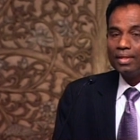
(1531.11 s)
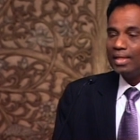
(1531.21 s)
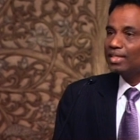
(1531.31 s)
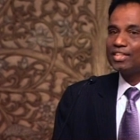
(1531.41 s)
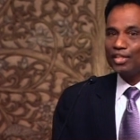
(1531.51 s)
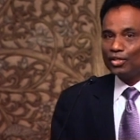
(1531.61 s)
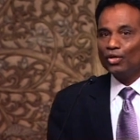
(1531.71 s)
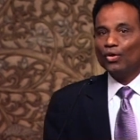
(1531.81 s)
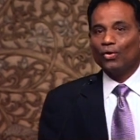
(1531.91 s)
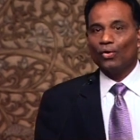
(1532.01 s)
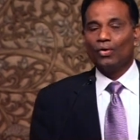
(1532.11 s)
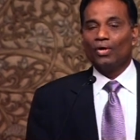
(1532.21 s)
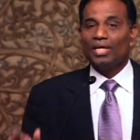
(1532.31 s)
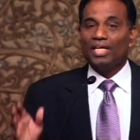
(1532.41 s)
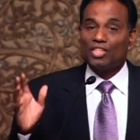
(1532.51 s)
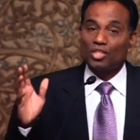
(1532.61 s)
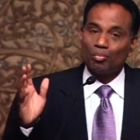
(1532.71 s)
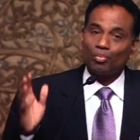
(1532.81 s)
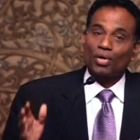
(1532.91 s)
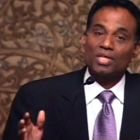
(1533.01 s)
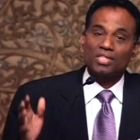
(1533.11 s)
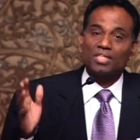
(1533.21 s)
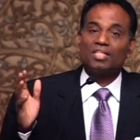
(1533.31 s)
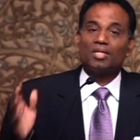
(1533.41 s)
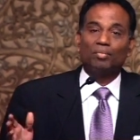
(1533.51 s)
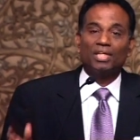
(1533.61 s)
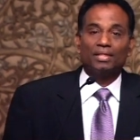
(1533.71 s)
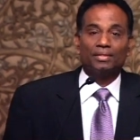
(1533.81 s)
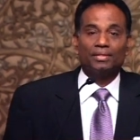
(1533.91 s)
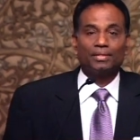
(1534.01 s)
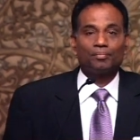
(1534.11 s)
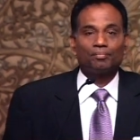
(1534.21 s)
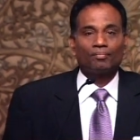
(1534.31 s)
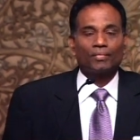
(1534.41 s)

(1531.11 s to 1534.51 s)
He said, No, it's a process that begins.